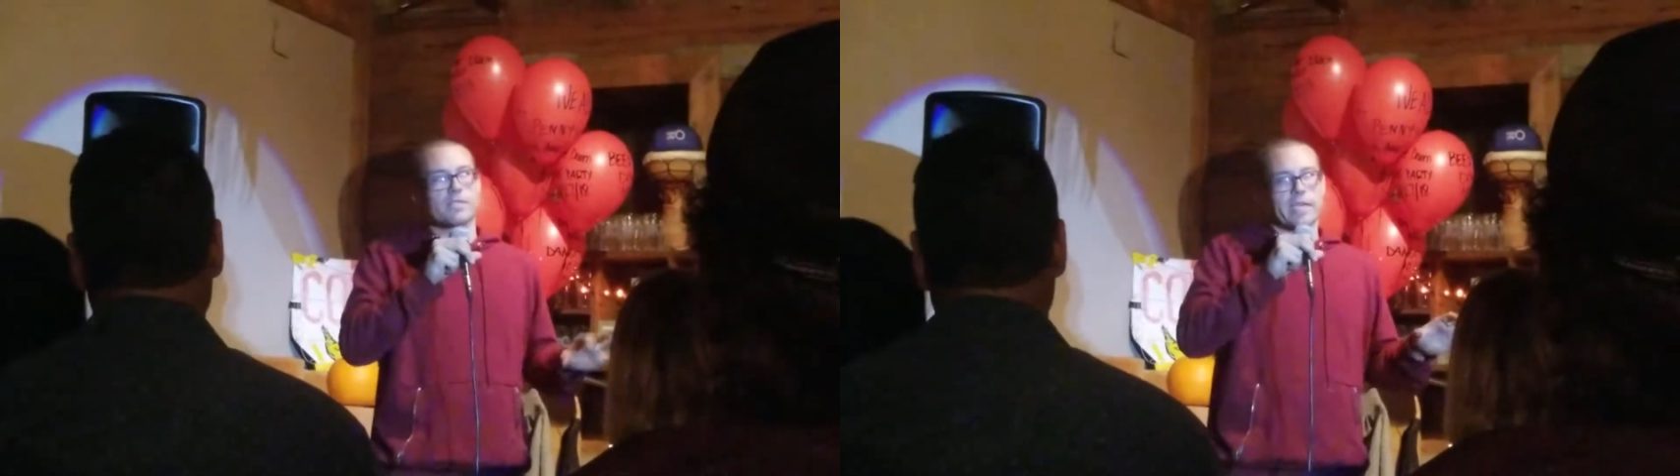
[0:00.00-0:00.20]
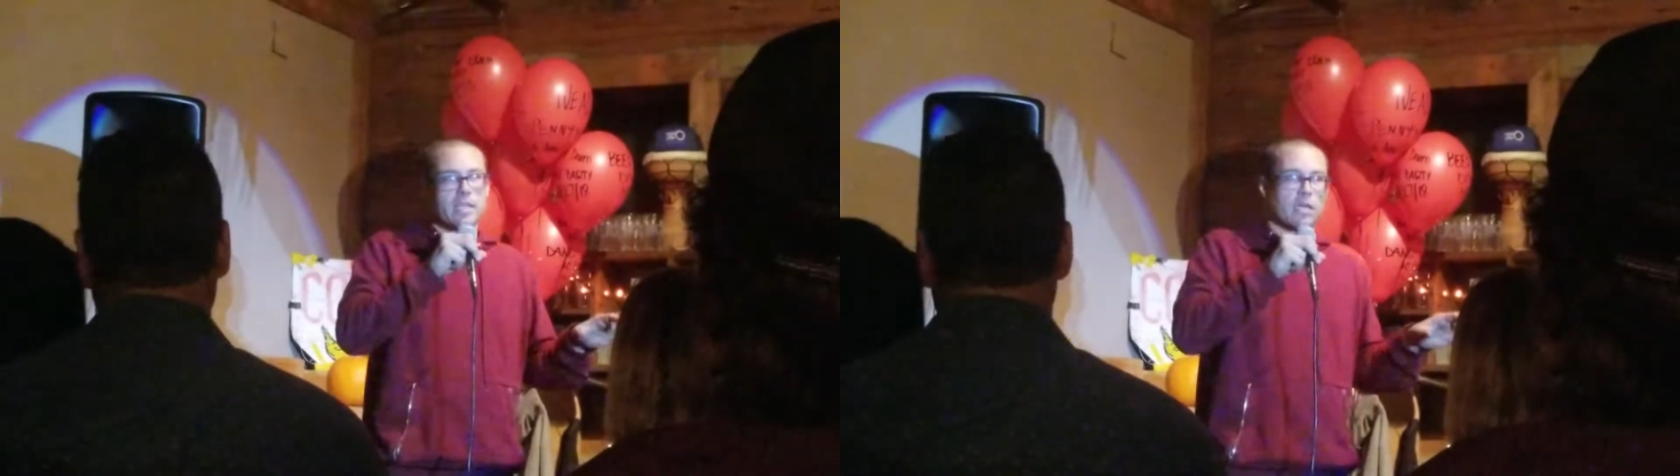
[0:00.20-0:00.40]

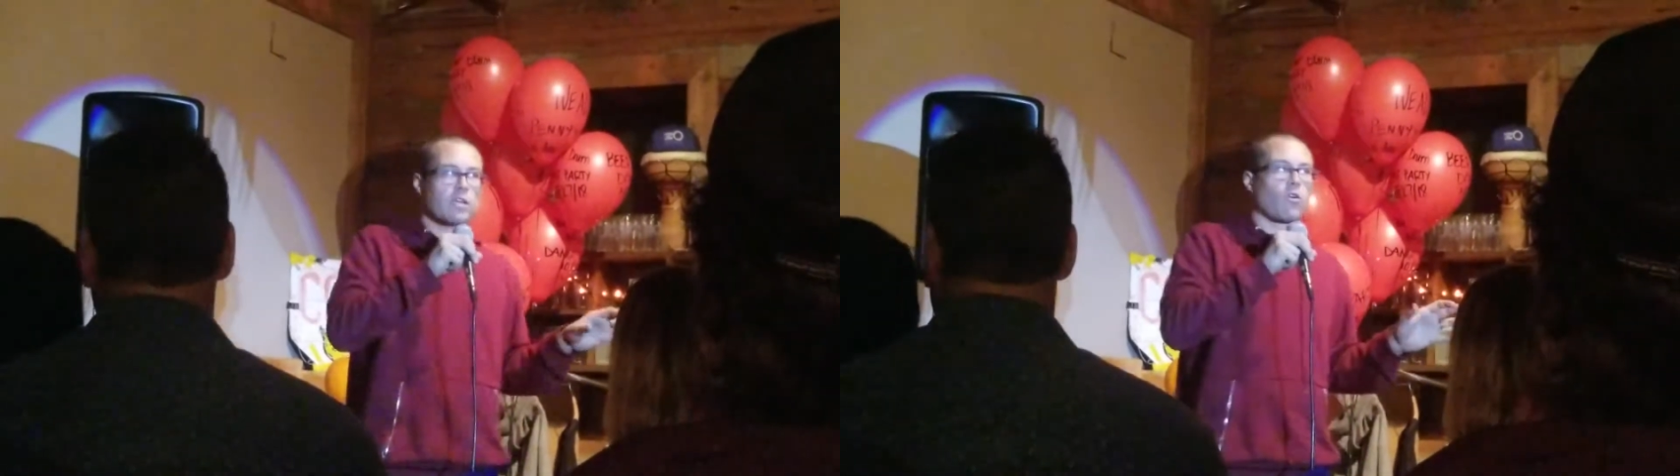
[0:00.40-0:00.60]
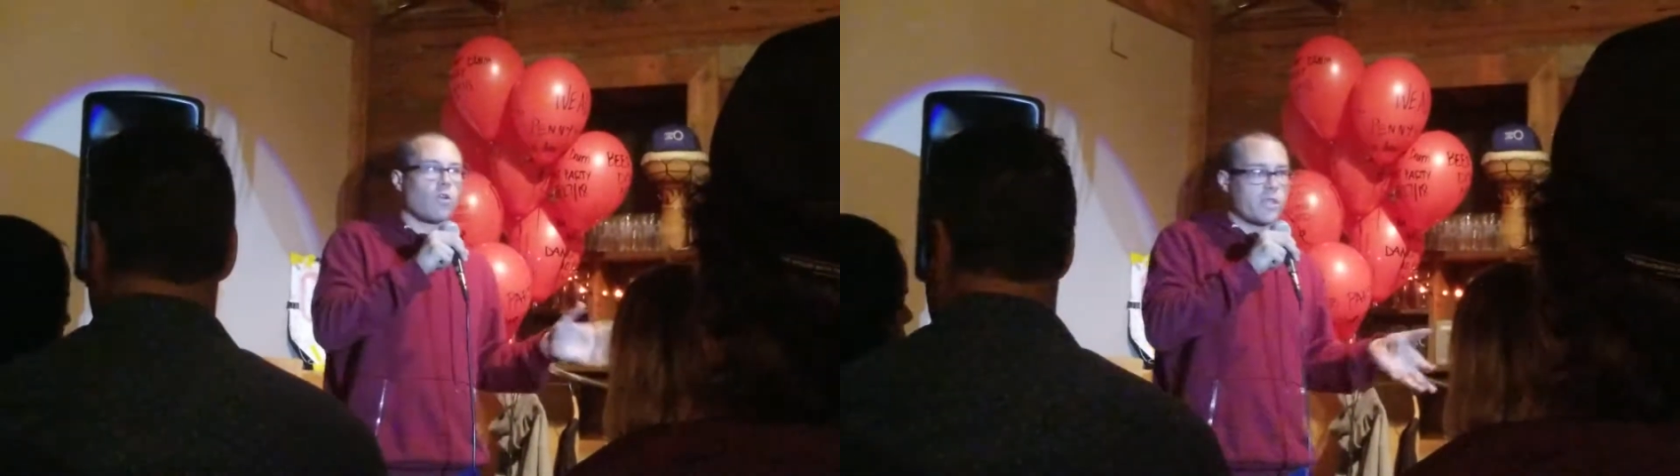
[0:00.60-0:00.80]
like the
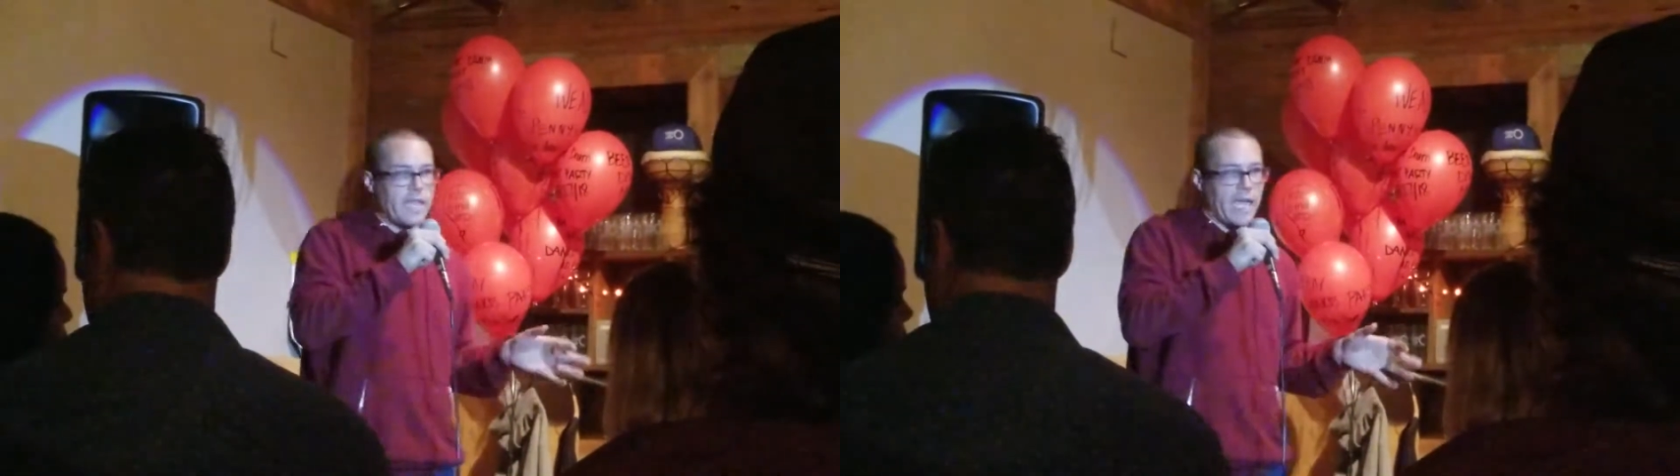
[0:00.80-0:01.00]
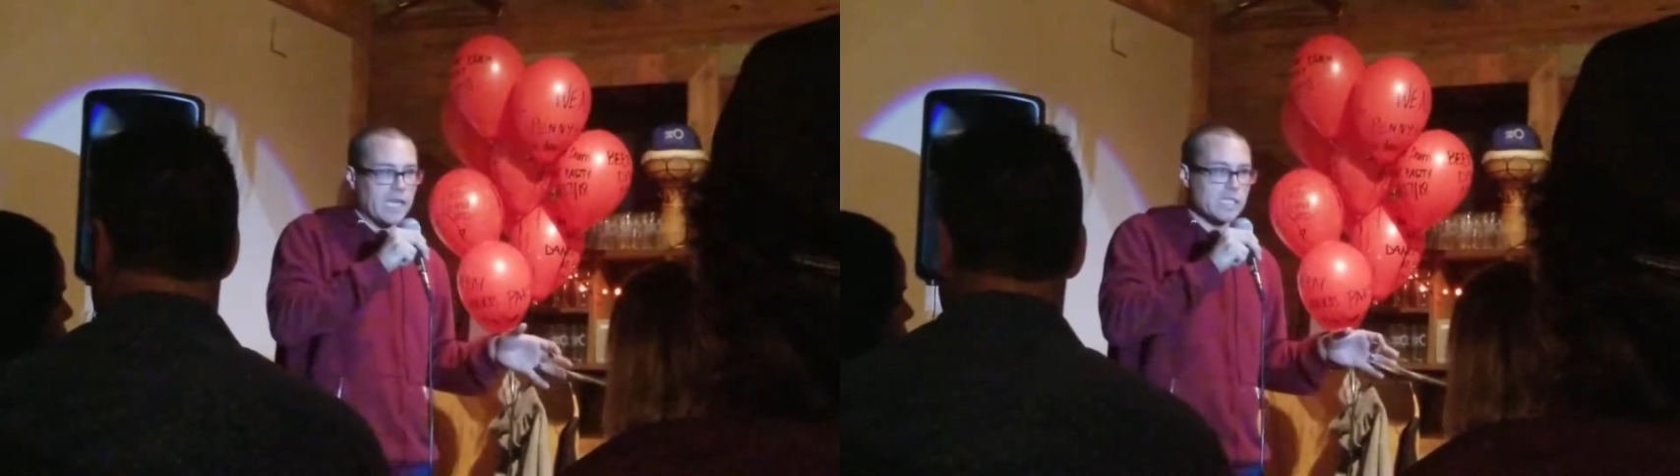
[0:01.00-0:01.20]
girl in the
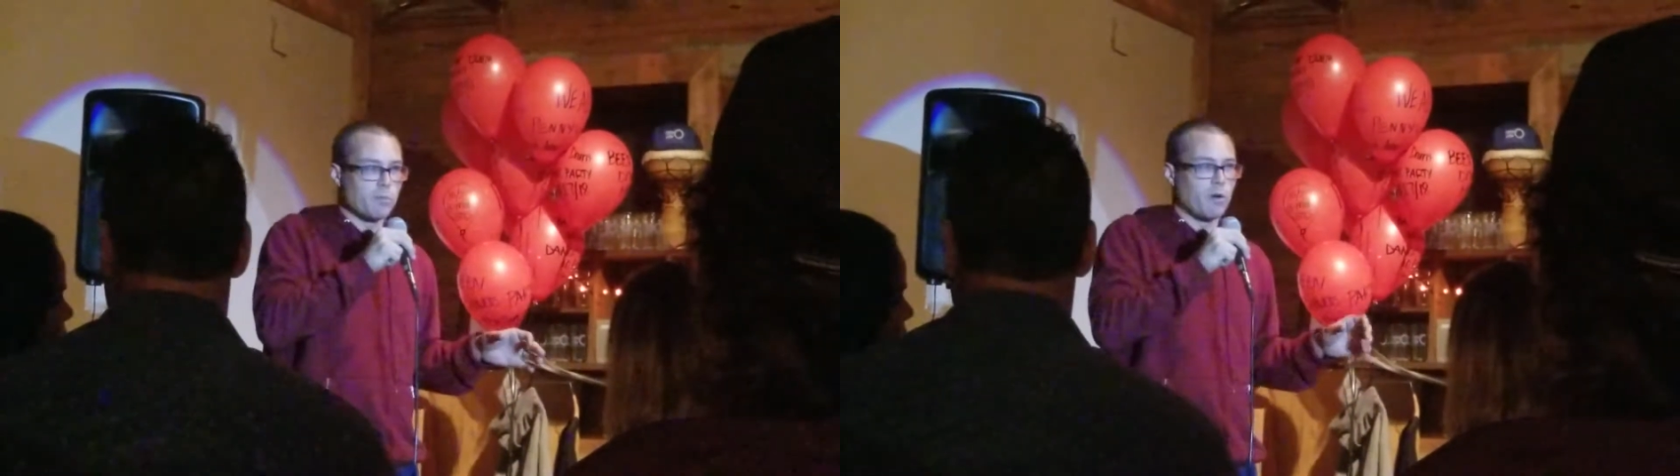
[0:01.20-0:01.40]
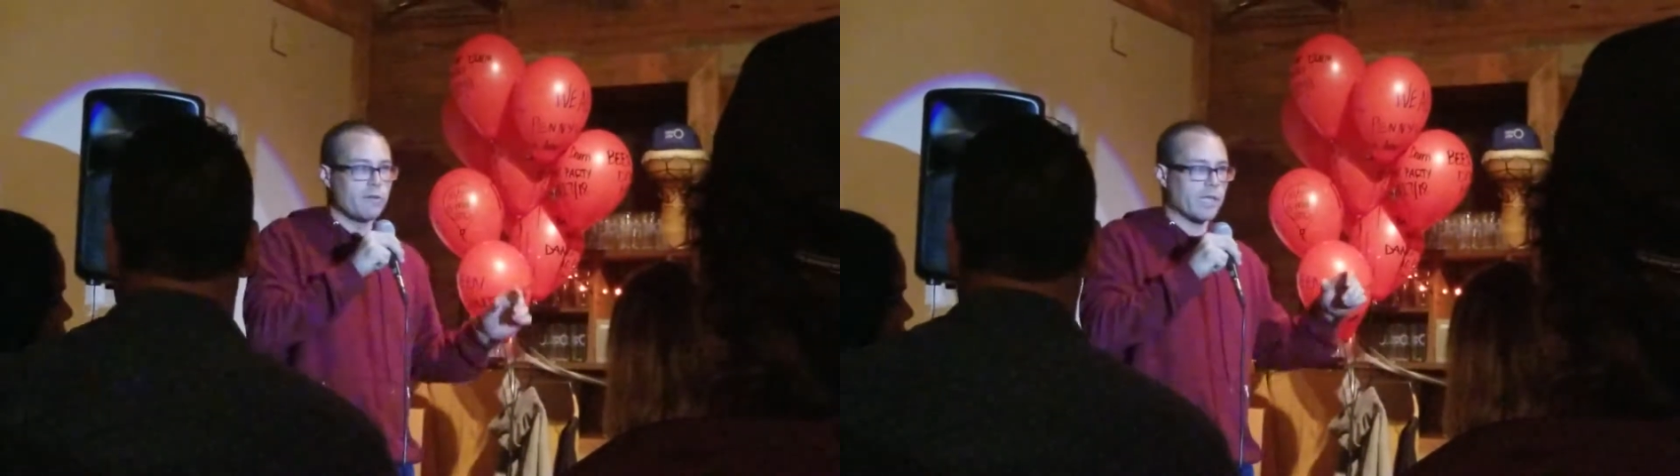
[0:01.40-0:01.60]
80s movie,